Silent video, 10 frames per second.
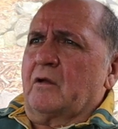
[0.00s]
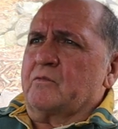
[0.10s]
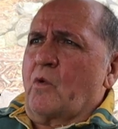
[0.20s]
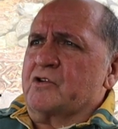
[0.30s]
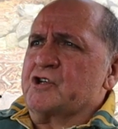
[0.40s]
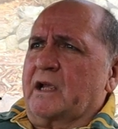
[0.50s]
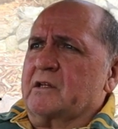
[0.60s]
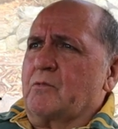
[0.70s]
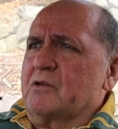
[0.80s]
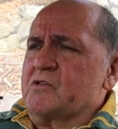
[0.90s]
one
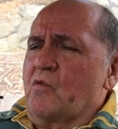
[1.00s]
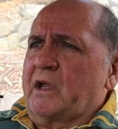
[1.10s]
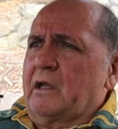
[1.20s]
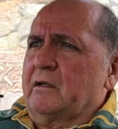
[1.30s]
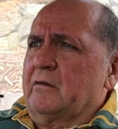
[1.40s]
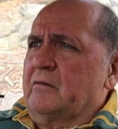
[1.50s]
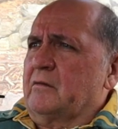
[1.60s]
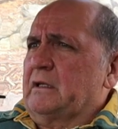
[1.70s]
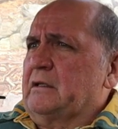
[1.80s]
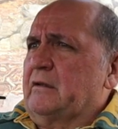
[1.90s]
checks one's oil and,
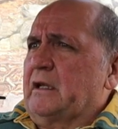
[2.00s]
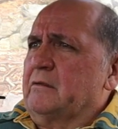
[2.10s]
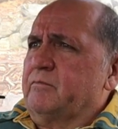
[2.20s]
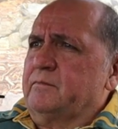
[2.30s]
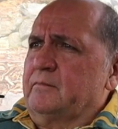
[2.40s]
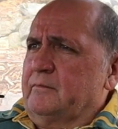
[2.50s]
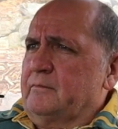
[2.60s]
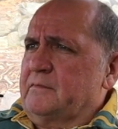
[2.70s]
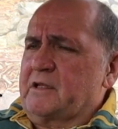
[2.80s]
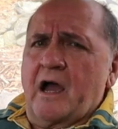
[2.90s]

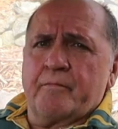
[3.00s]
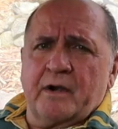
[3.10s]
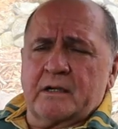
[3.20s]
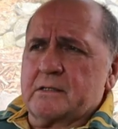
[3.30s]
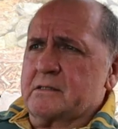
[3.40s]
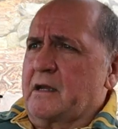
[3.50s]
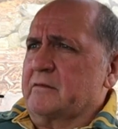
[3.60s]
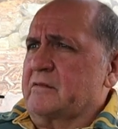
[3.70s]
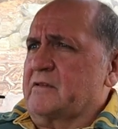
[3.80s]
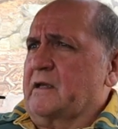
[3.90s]
tyre pressures and
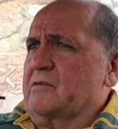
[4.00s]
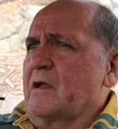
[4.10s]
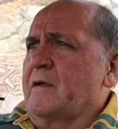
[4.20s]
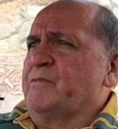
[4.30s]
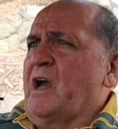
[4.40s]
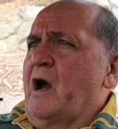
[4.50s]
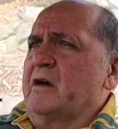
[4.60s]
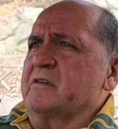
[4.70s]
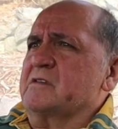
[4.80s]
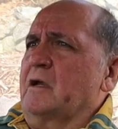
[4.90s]
other things.
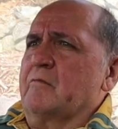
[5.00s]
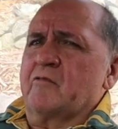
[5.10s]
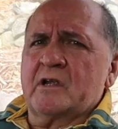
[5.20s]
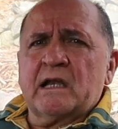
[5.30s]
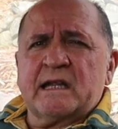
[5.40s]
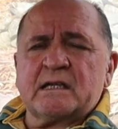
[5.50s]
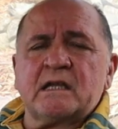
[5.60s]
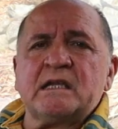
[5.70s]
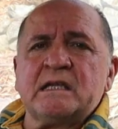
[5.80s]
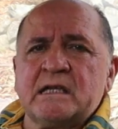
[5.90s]
Are there some really
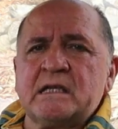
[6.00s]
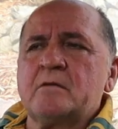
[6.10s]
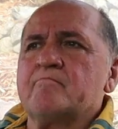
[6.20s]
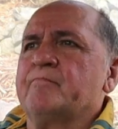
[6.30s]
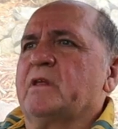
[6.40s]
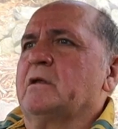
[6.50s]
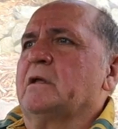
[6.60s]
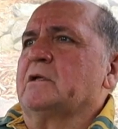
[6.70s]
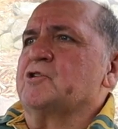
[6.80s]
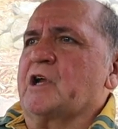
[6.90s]
key
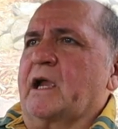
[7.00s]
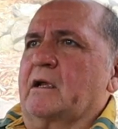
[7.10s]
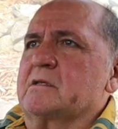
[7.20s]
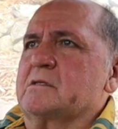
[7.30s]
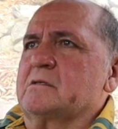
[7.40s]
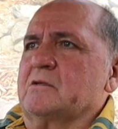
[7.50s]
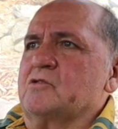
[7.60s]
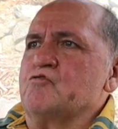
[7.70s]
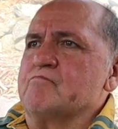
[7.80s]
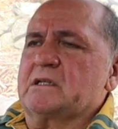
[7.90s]
checks
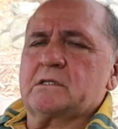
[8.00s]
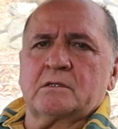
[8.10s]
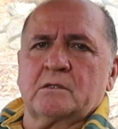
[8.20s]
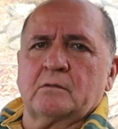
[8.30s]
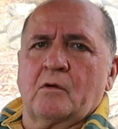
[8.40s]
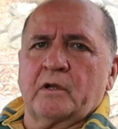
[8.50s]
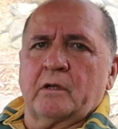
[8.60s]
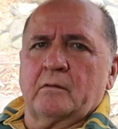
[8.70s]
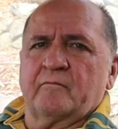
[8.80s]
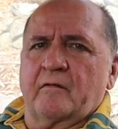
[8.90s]
that you must do on
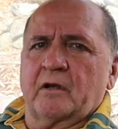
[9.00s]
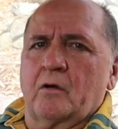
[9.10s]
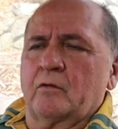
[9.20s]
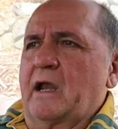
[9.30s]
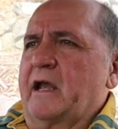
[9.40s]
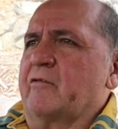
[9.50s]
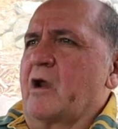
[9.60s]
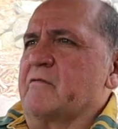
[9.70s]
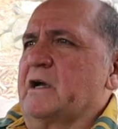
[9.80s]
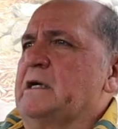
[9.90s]
a very old Land
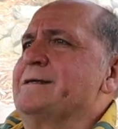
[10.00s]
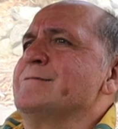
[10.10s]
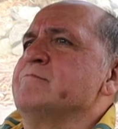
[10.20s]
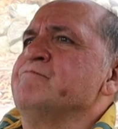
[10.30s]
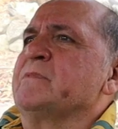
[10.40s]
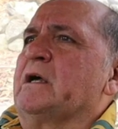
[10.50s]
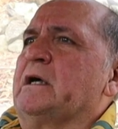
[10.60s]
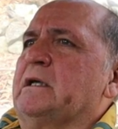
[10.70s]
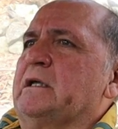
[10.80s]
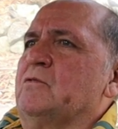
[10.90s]
Rover
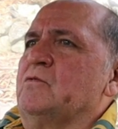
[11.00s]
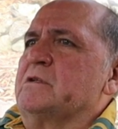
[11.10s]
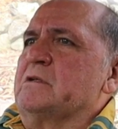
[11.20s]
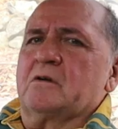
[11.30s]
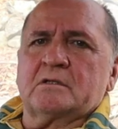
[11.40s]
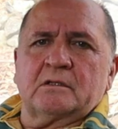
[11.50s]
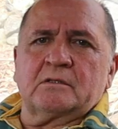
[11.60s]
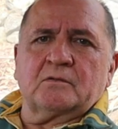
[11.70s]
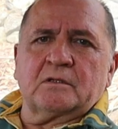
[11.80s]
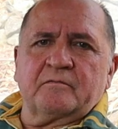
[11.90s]
in order not to
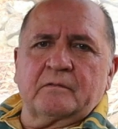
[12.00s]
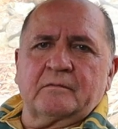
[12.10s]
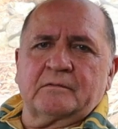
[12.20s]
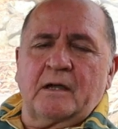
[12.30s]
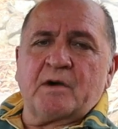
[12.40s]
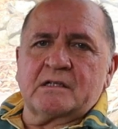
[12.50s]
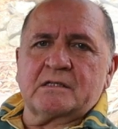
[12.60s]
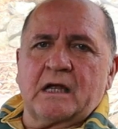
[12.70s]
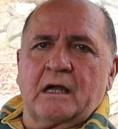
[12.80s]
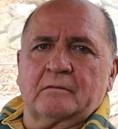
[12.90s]
sort of come
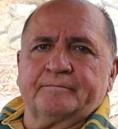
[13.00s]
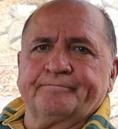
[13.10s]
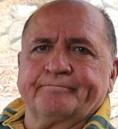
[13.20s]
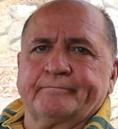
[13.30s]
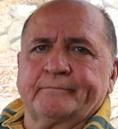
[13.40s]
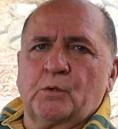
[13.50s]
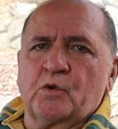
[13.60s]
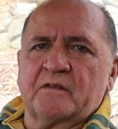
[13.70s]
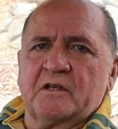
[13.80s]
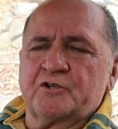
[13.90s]
unstuck on
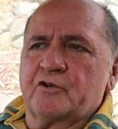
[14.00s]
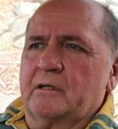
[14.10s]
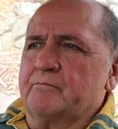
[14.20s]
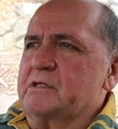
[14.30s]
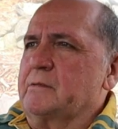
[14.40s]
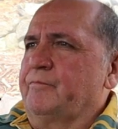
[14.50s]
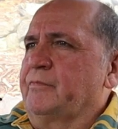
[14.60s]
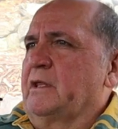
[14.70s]
one of your trips?